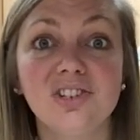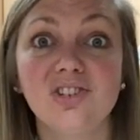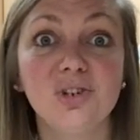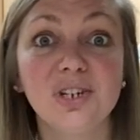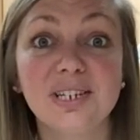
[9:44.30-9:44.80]

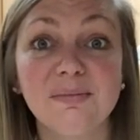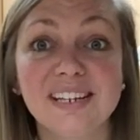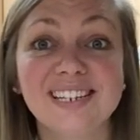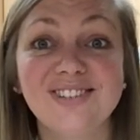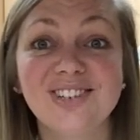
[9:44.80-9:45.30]
Shoot us a
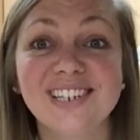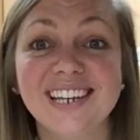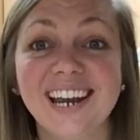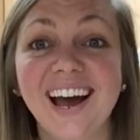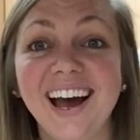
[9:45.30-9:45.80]
message to
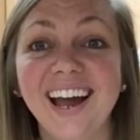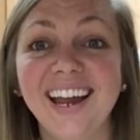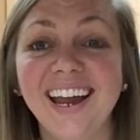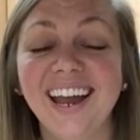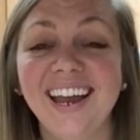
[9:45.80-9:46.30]
say hi,
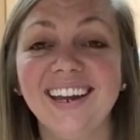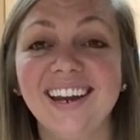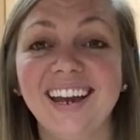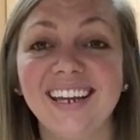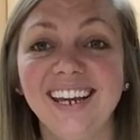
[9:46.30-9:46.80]
and
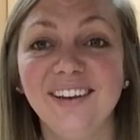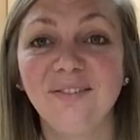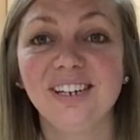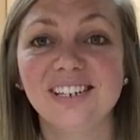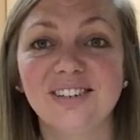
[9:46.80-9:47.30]
I can't
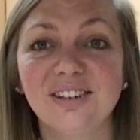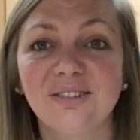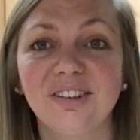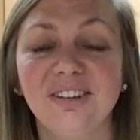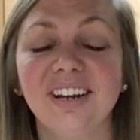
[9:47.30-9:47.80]
wait to cook
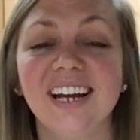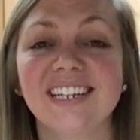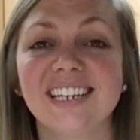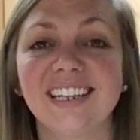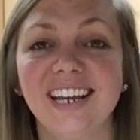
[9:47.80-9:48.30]
with you
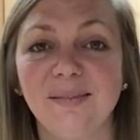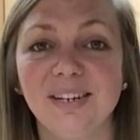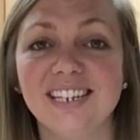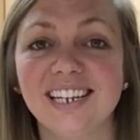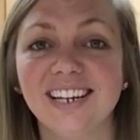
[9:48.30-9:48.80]
guys in the
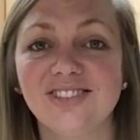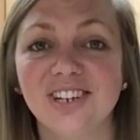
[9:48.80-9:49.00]
ABC kitchen.